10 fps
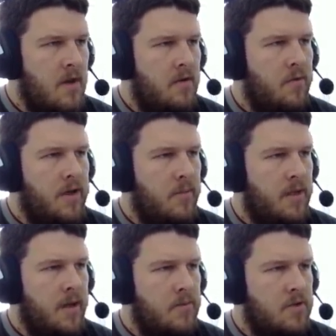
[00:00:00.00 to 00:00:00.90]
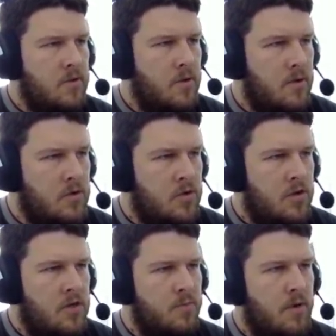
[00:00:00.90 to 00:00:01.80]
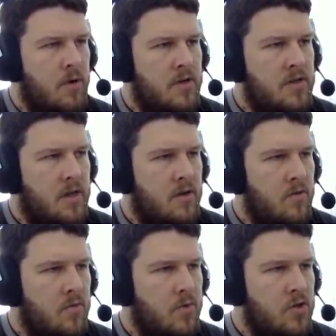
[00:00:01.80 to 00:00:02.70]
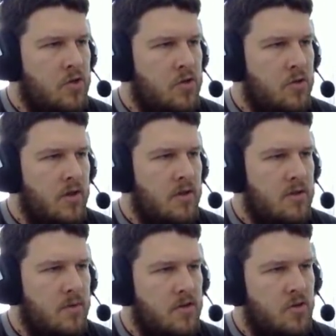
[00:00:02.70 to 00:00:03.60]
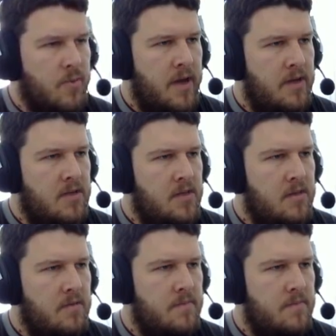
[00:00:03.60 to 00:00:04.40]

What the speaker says: If we keep the gap to just below a second, we should get some extra pace